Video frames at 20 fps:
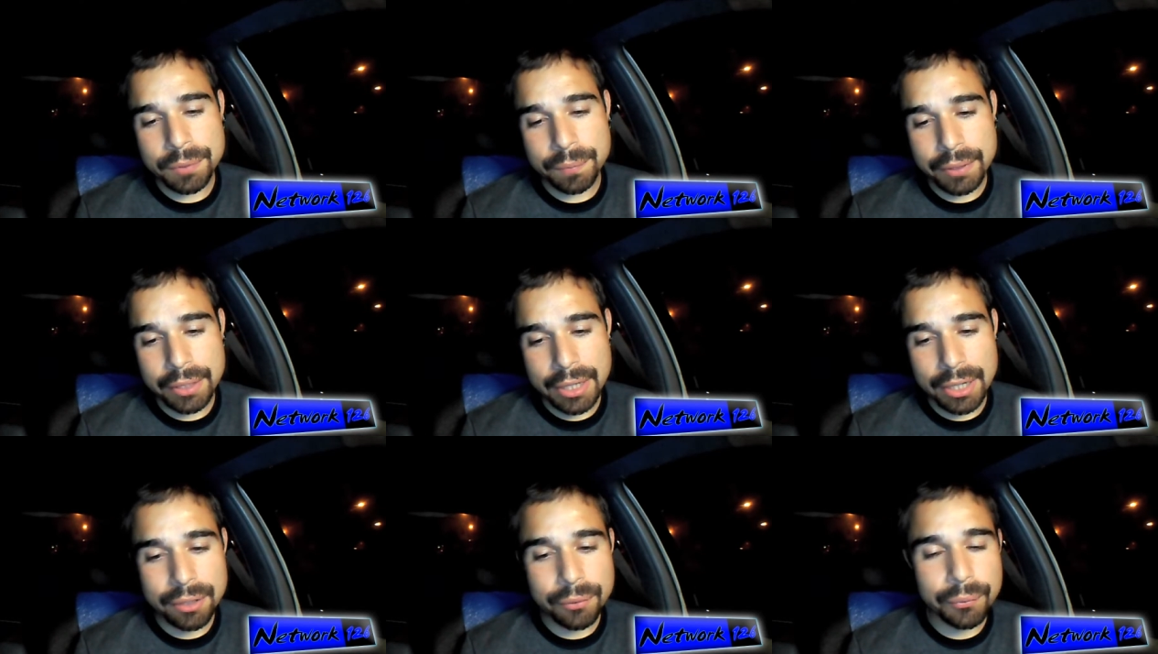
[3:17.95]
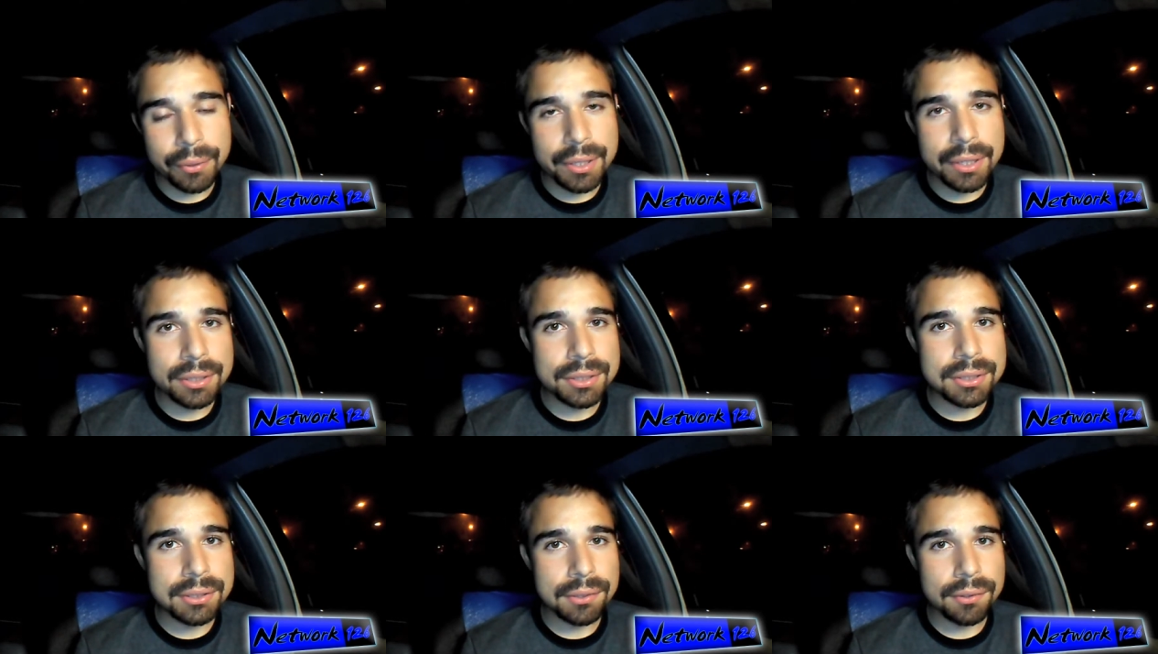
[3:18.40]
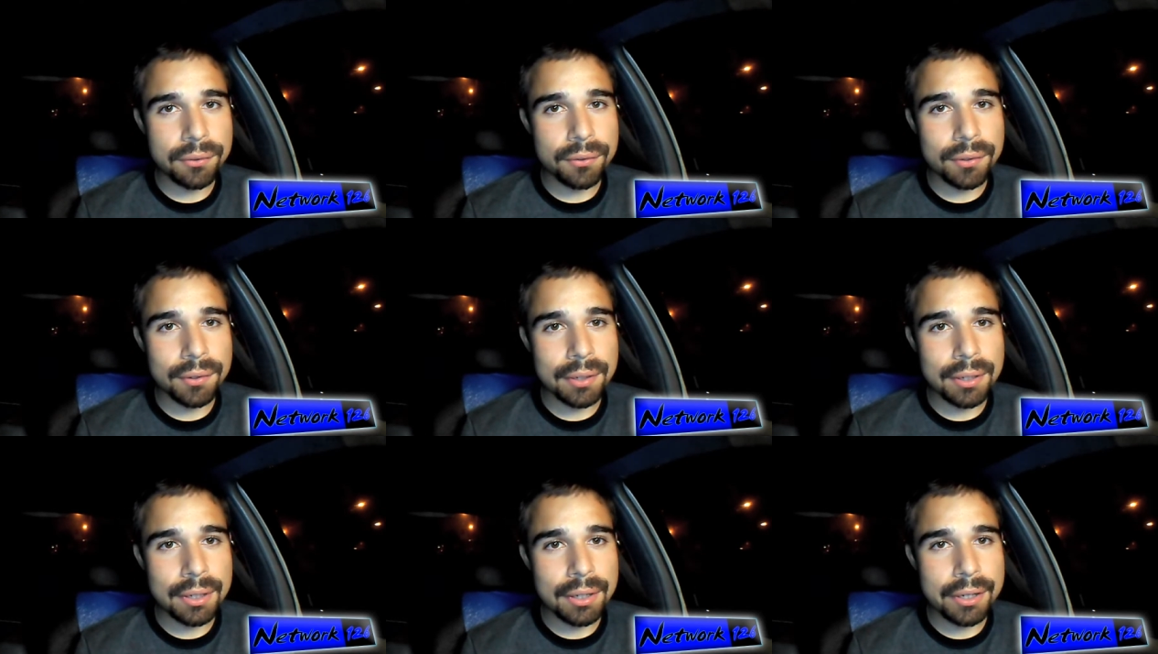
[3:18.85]
to begin with,
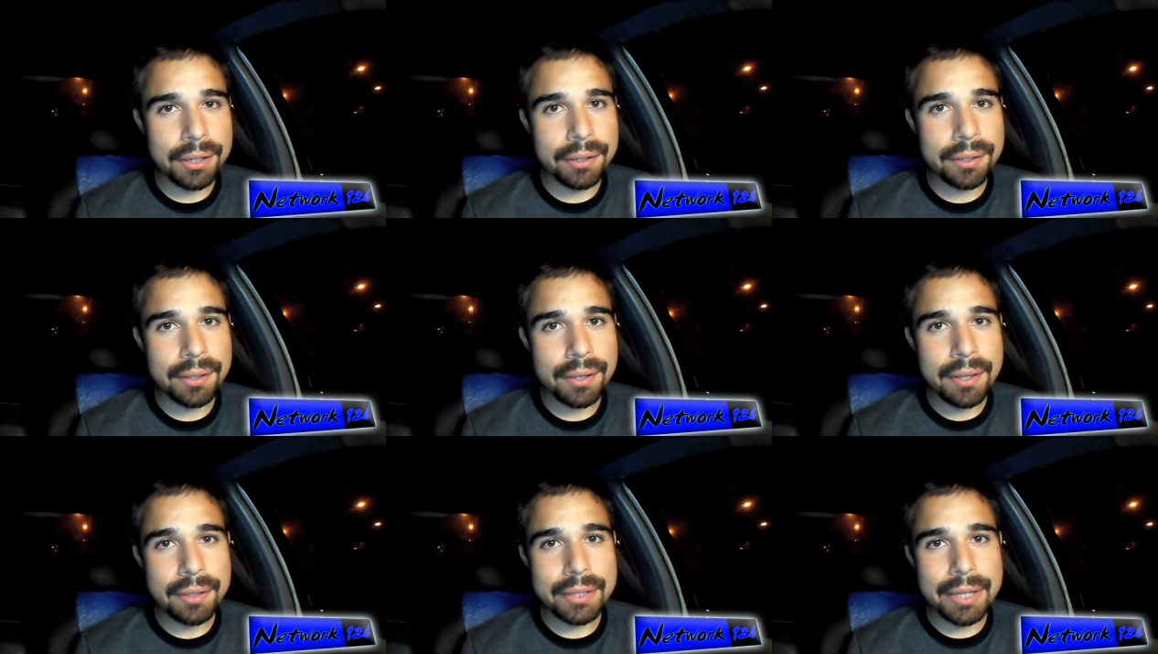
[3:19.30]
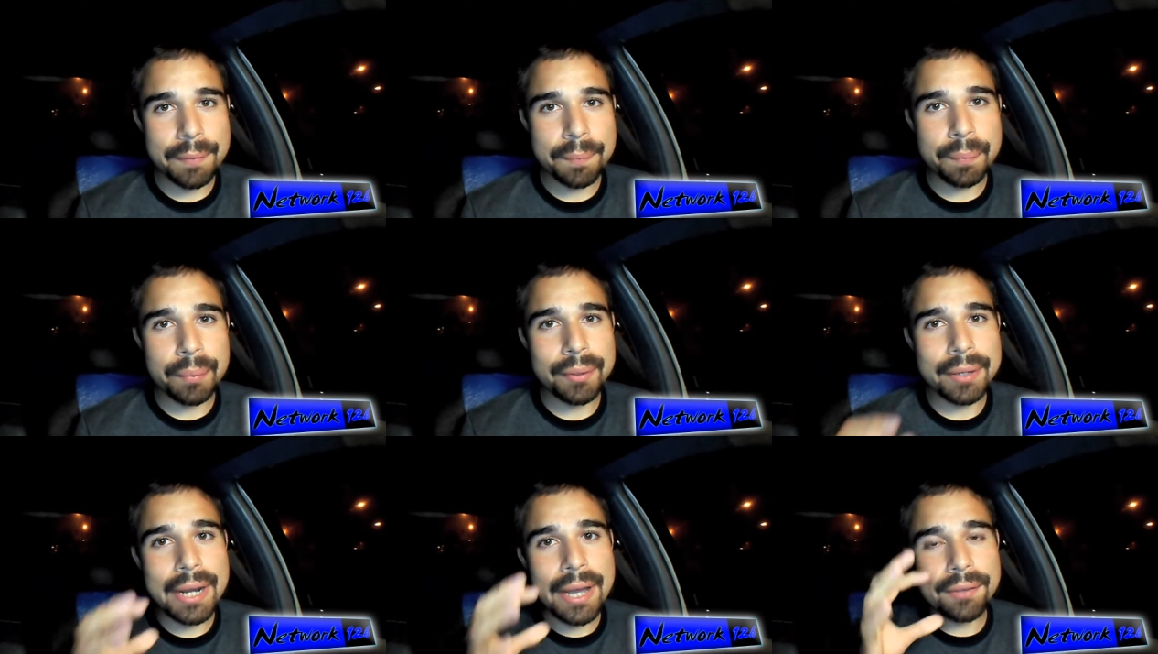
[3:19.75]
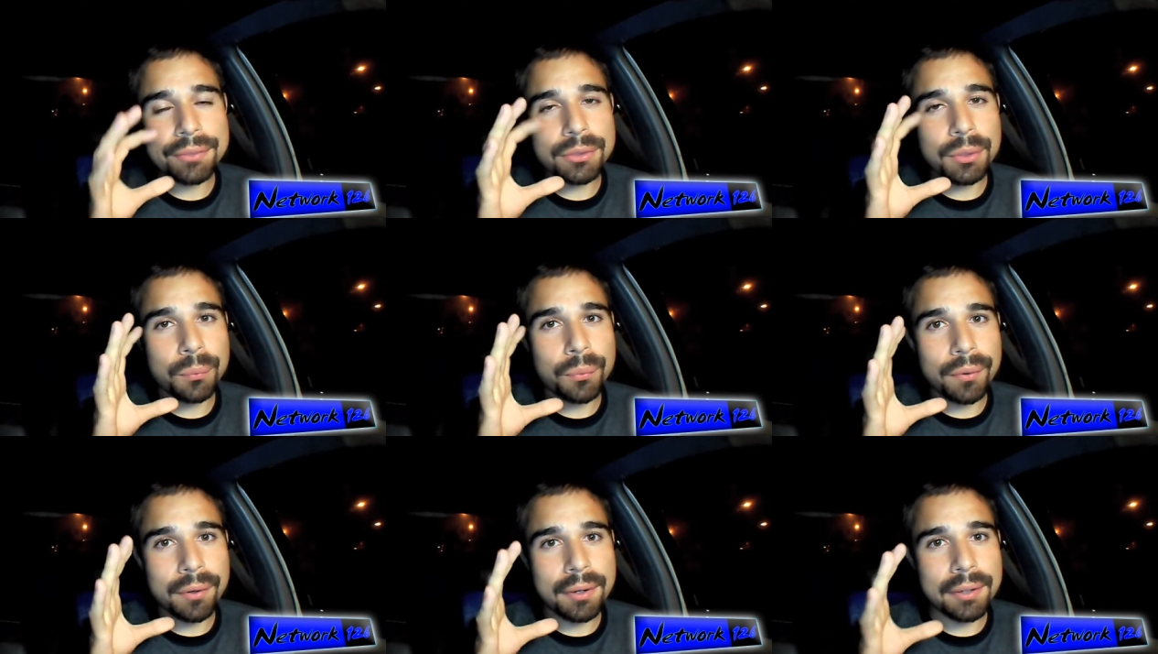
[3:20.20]
or they put out
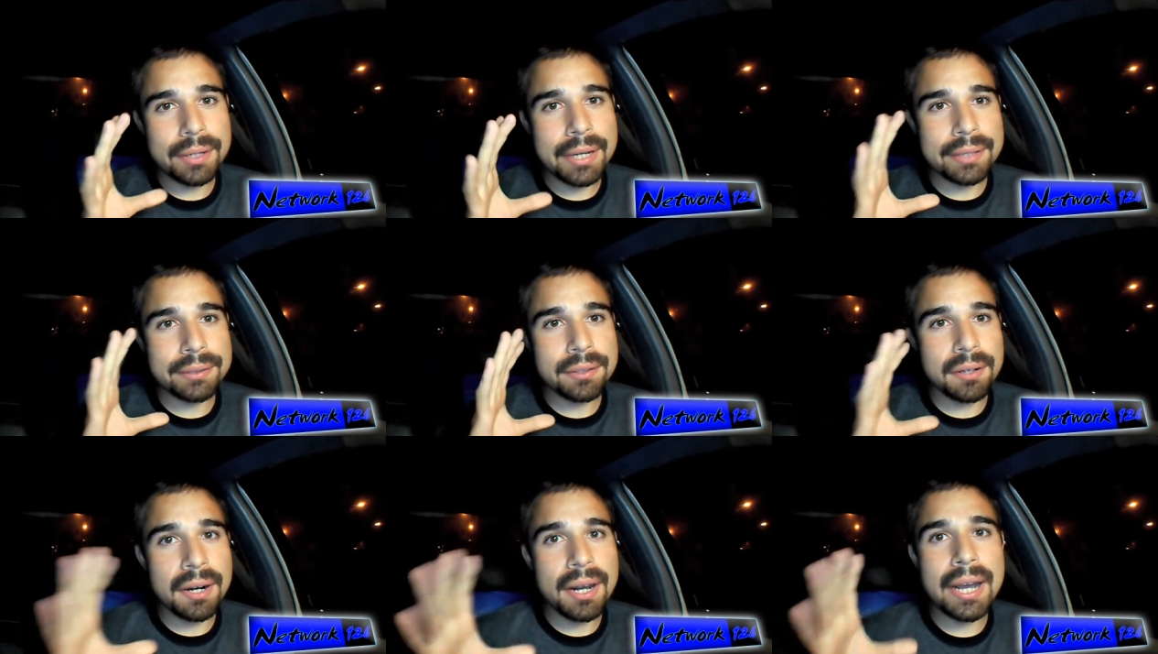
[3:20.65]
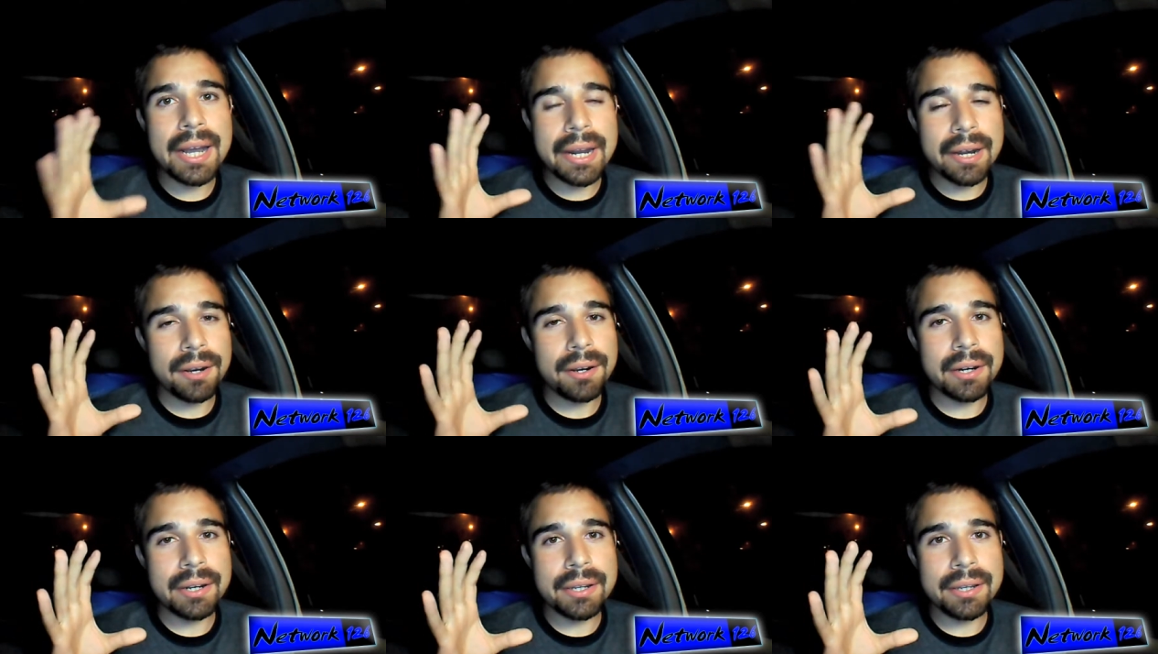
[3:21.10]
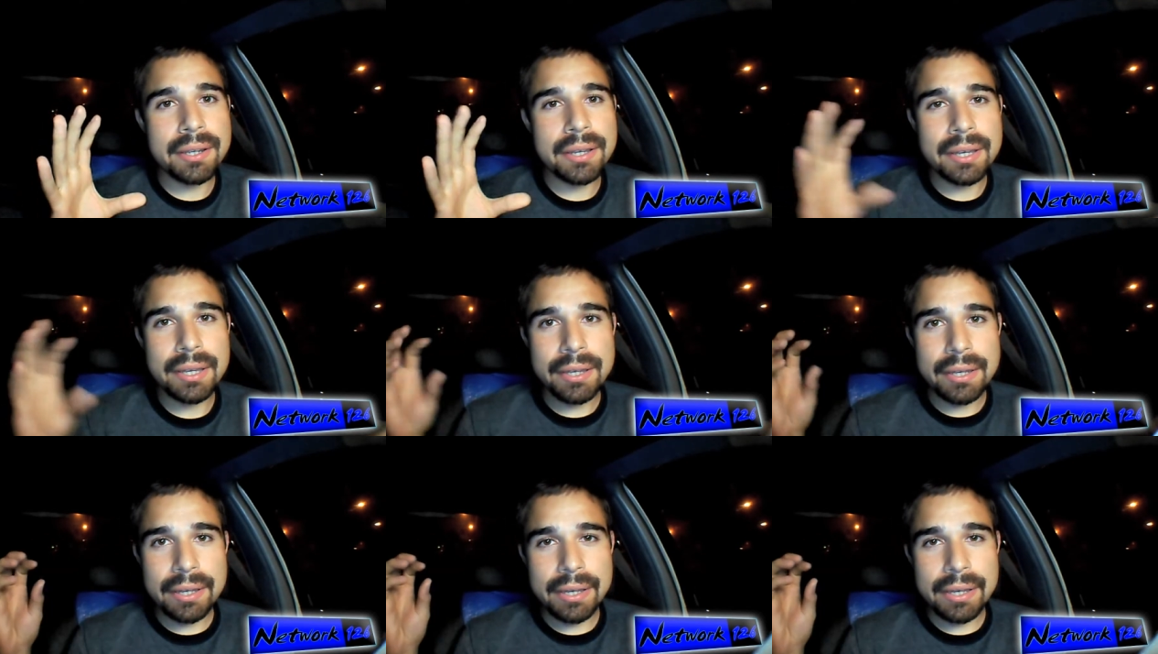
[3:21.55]
the word that they're hiring,